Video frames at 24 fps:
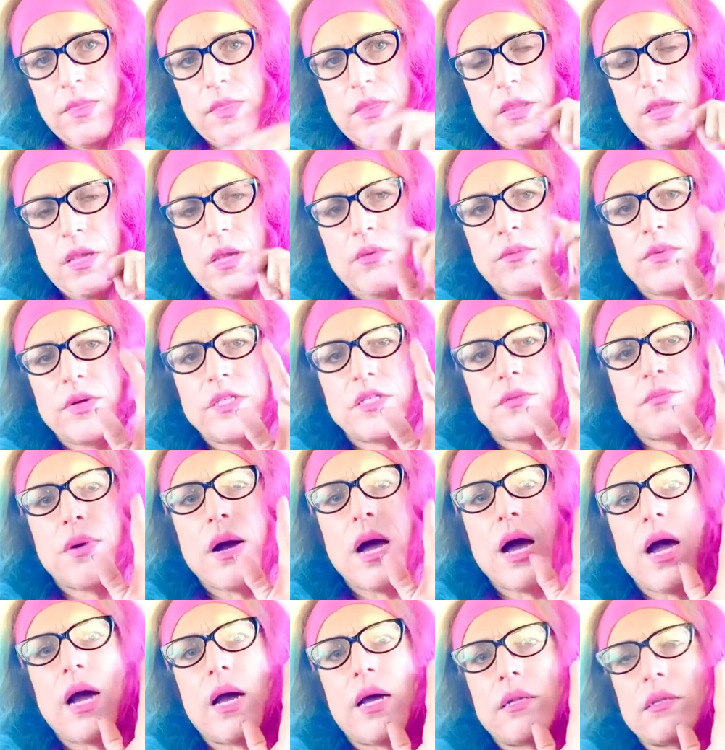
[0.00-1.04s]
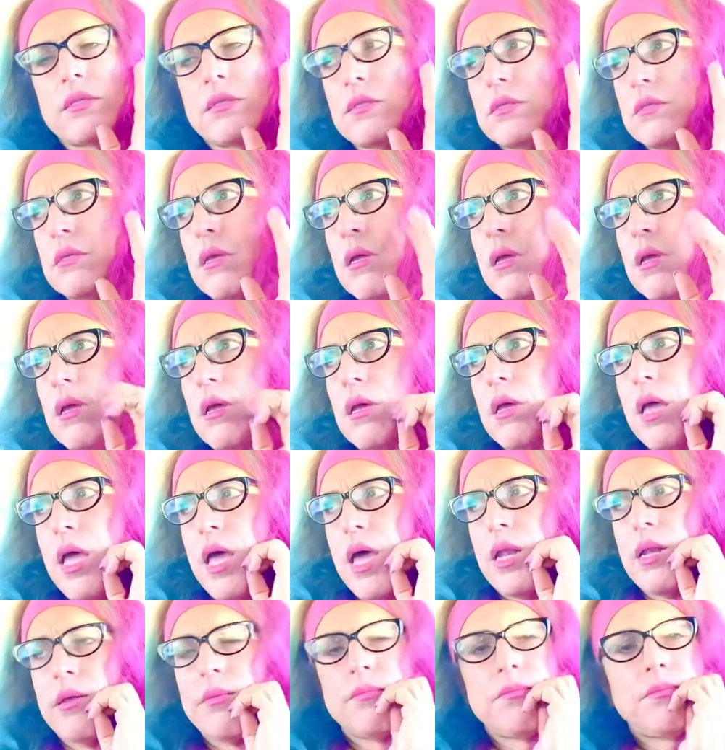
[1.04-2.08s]
It responds, and
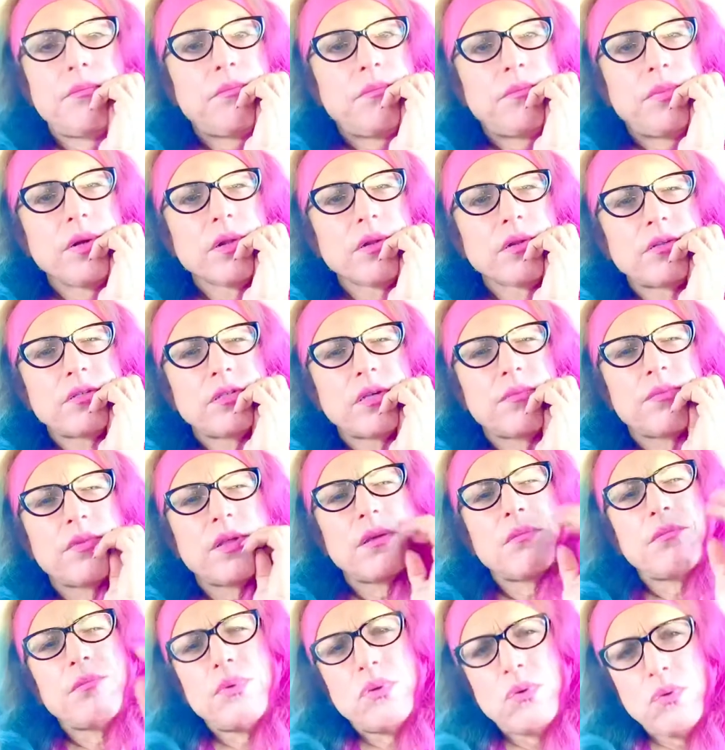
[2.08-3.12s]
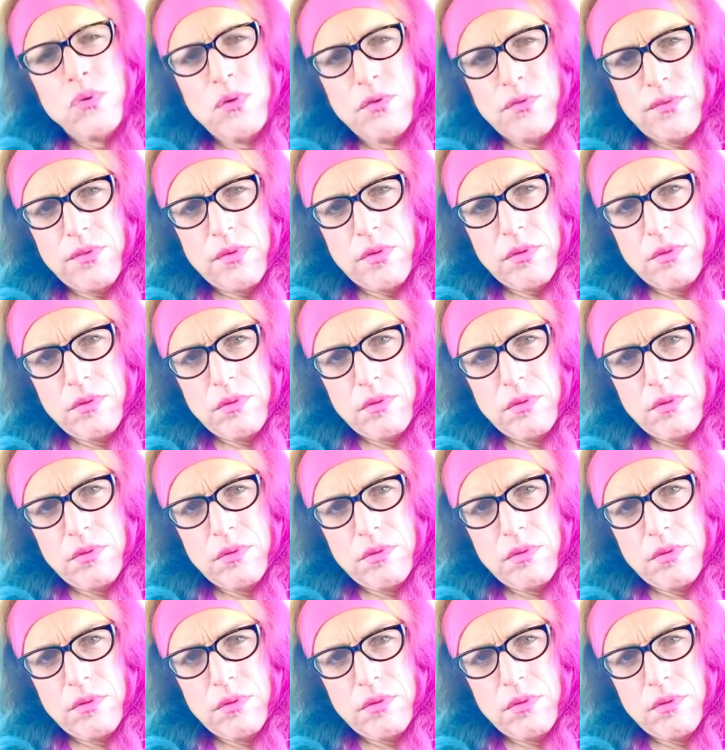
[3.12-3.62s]
it builds something beautiful.